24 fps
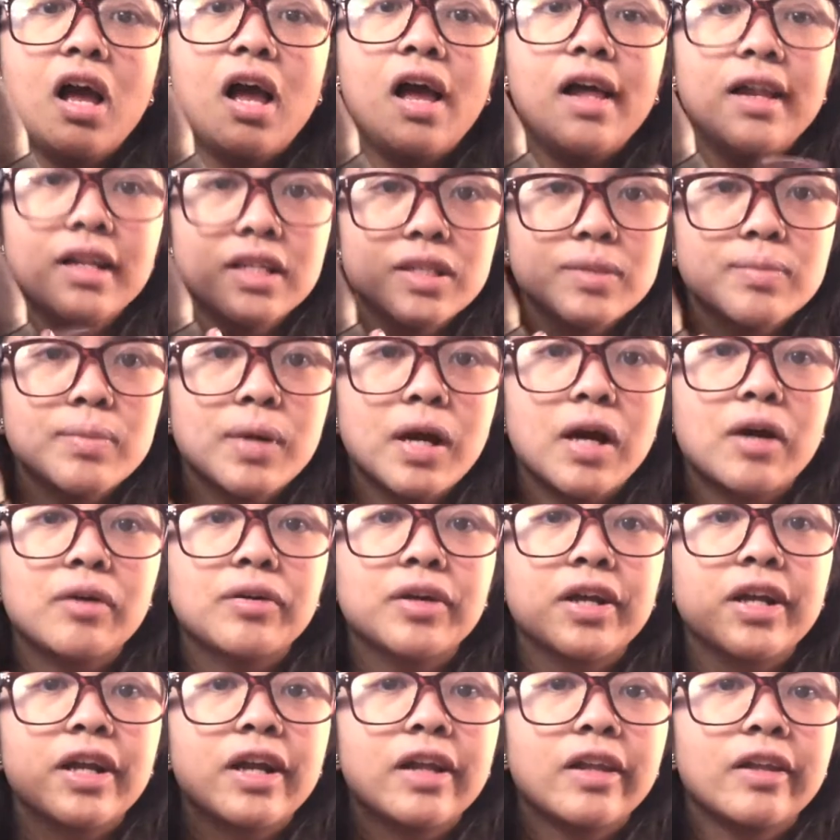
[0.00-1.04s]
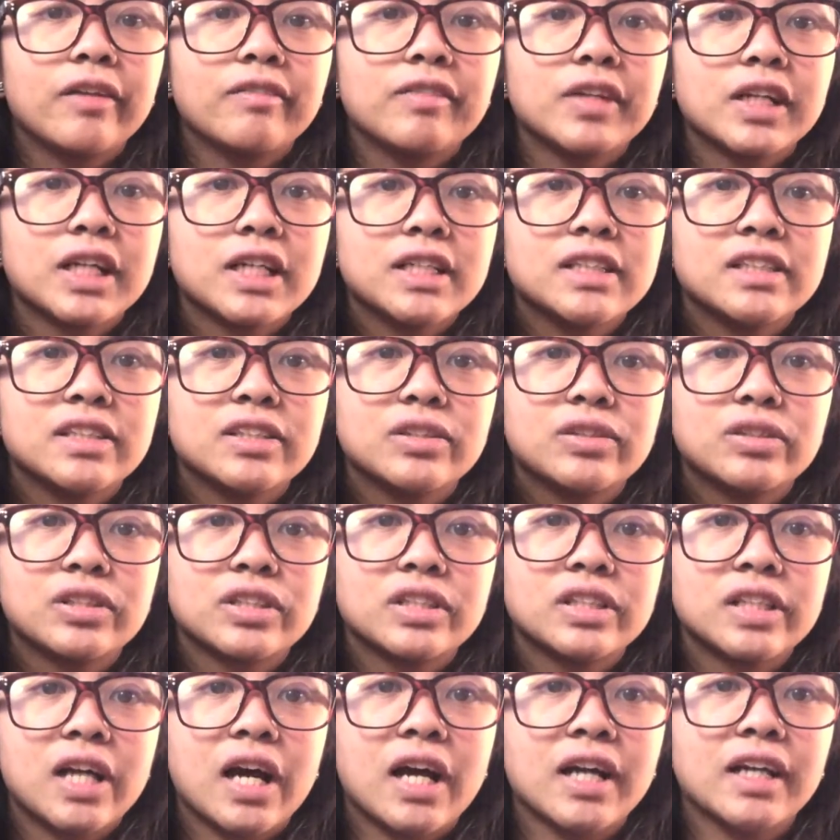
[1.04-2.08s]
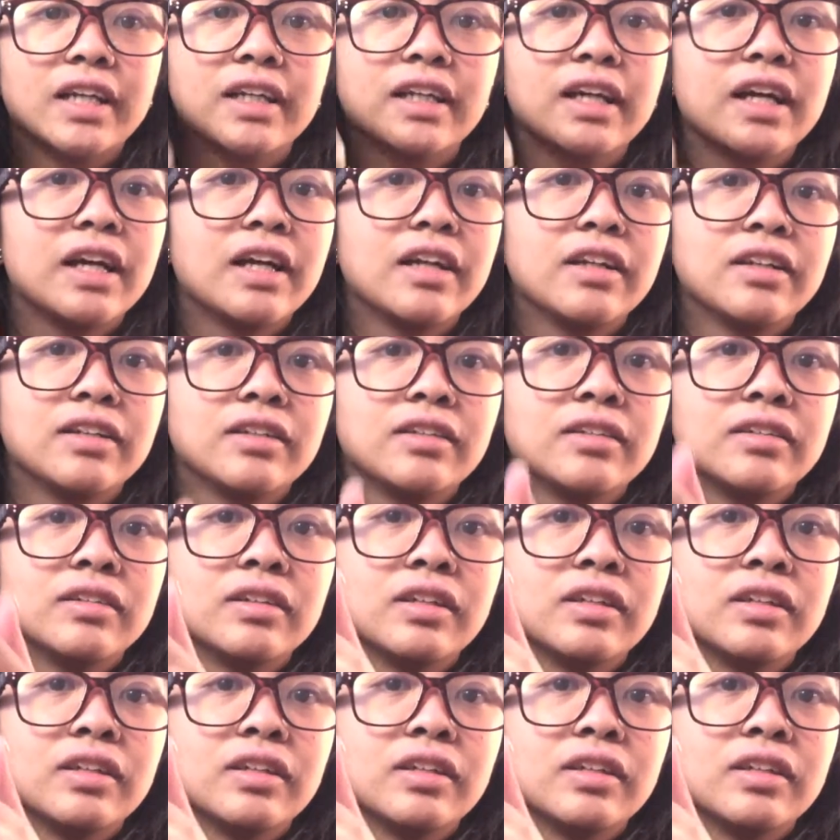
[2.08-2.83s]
and it's brown, and I love it because you could tie it and